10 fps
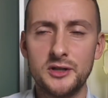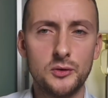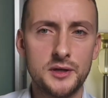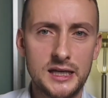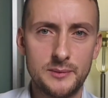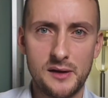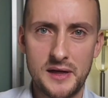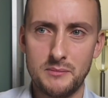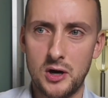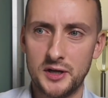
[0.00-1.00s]
Let me know what you think
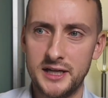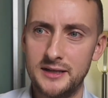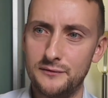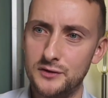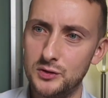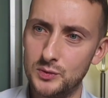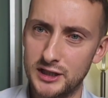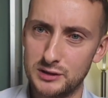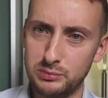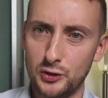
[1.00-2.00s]
about that market. Have
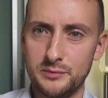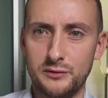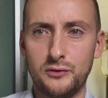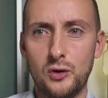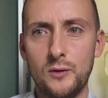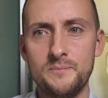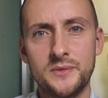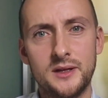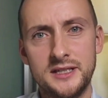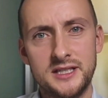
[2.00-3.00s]
you explored it
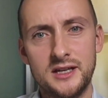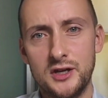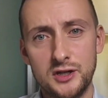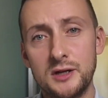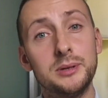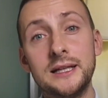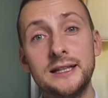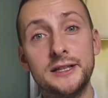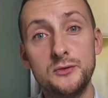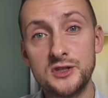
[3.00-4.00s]
before? Are you
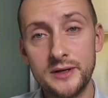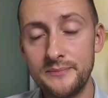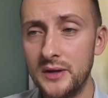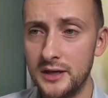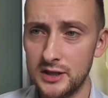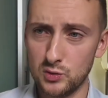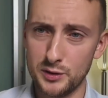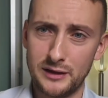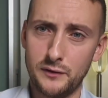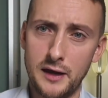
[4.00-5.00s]
completely new to it?
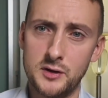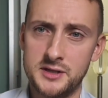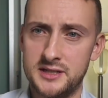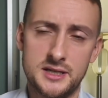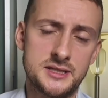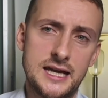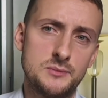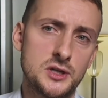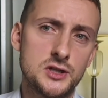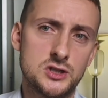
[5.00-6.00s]
It's one of my favorites, as I
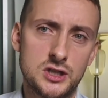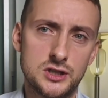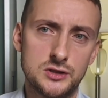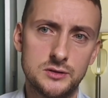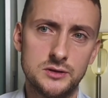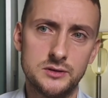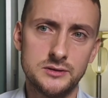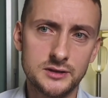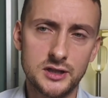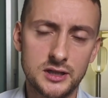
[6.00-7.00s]
say, because you can
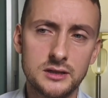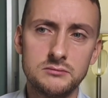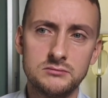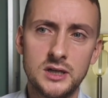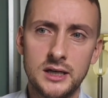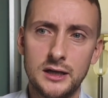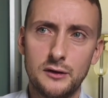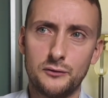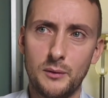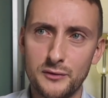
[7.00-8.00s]

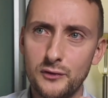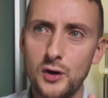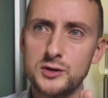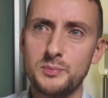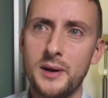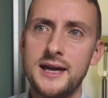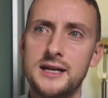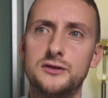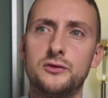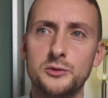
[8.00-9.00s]
from the first
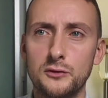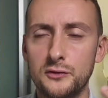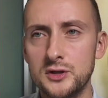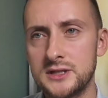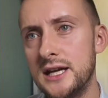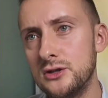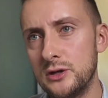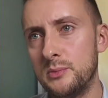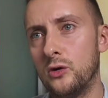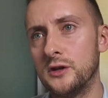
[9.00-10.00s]
page, from your first
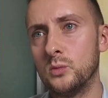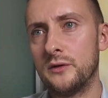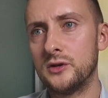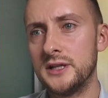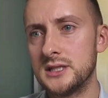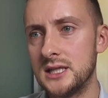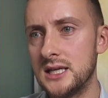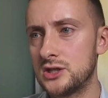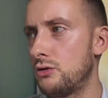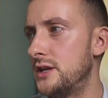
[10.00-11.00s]
entry point, whether it's
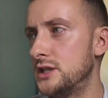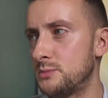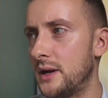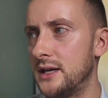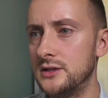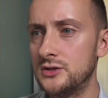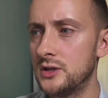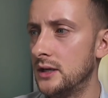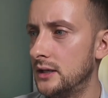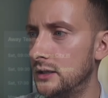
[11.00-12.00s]
this trends page.